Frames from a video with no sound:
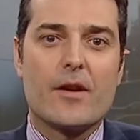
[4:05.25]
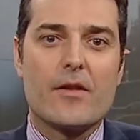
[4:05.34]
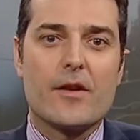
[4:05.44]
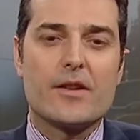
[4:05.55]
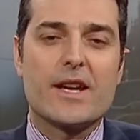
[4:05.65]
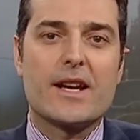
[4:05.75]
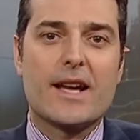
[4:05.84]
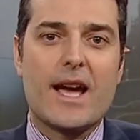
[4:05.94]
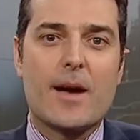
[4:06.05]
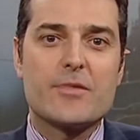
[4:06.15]
their
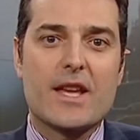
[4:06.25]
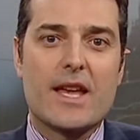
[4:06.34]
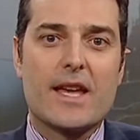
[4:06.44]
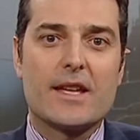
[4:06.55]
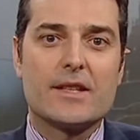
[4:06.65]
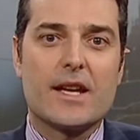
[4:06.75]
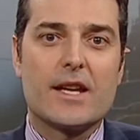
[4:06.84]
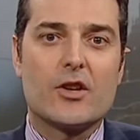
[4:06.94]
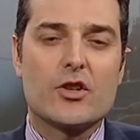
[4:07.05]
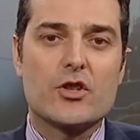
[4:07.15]
data caps and
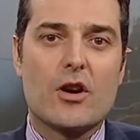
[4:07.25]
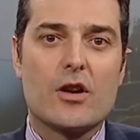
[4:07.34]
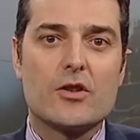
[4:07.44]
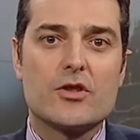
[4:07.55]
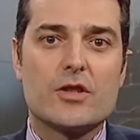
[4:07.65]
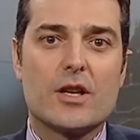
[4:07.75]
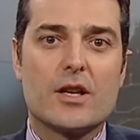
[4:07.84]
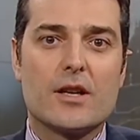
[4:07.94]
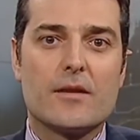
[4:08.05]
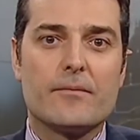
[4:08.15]
are charged
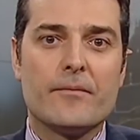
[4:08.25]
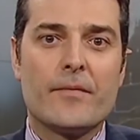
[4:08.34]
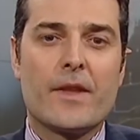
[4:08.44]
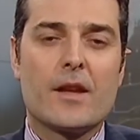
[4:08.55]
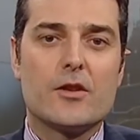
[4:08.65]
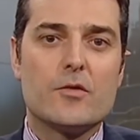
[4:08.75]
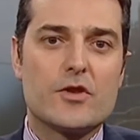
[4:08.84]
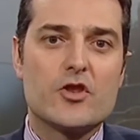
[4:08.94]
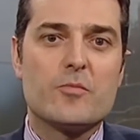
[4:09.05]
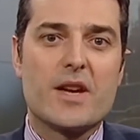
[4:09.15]

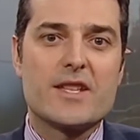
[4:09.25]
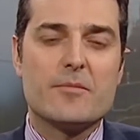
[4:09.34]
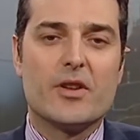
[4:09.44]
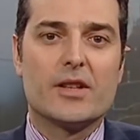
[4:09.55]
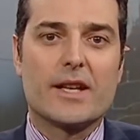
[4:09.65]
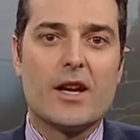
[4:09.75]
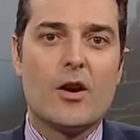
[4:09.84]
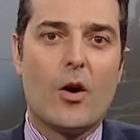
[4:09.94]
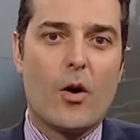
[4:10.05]
usage-based billing.